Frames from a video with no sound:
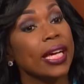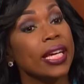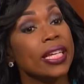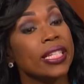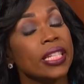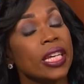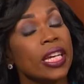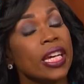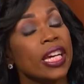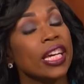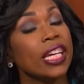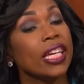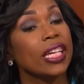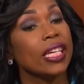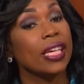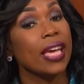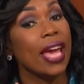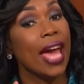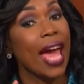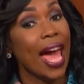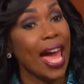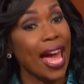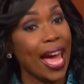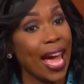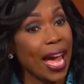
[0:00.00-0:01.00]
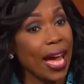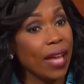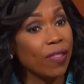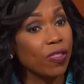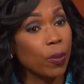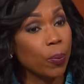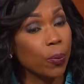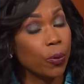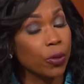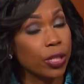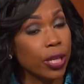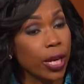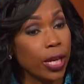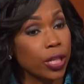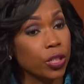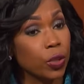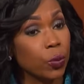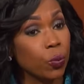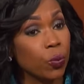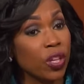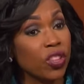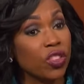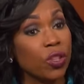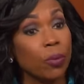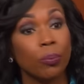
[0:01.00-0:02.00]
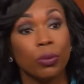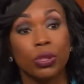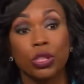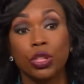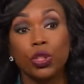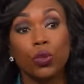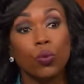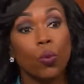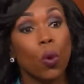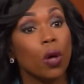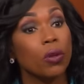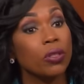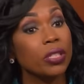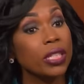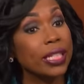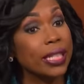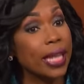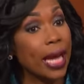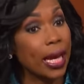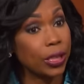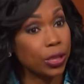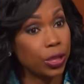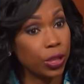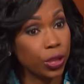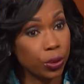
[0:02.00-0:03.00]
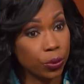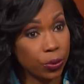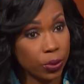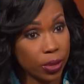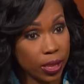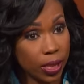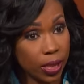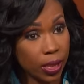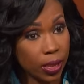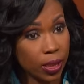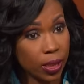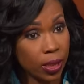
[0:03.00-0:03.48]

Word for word: is he had the protection with him, but you all did not use it. He